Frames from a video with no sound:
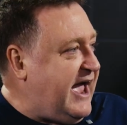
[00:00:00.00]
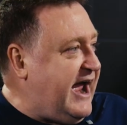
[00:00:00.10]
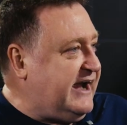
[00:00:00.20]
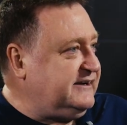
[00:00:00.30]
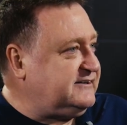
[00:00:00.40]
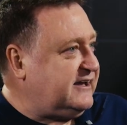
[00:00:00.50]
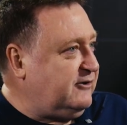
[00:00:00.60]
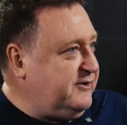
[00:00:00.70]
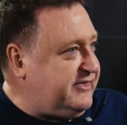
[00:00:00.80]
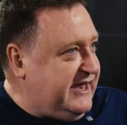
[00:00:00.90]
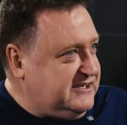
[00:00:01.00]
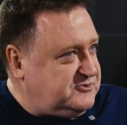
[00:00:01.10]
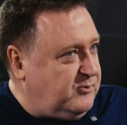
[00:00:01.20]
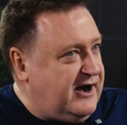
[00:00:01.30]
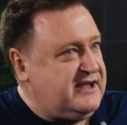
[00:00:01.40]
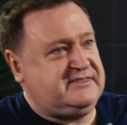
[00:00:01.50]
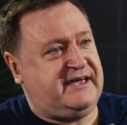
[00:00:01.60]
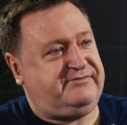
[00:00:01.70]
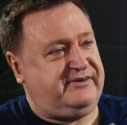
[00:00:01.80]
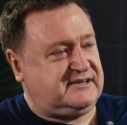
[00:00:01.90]
And with each one,
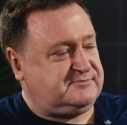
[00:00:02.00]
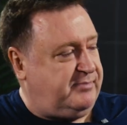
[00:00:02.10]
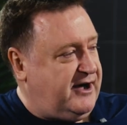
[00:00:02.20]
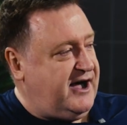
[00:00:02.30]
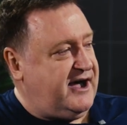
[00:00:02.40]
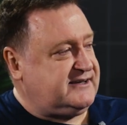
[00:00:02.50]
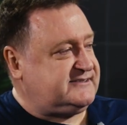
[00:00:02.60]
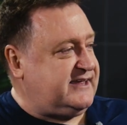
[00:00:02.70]
they fix bugs,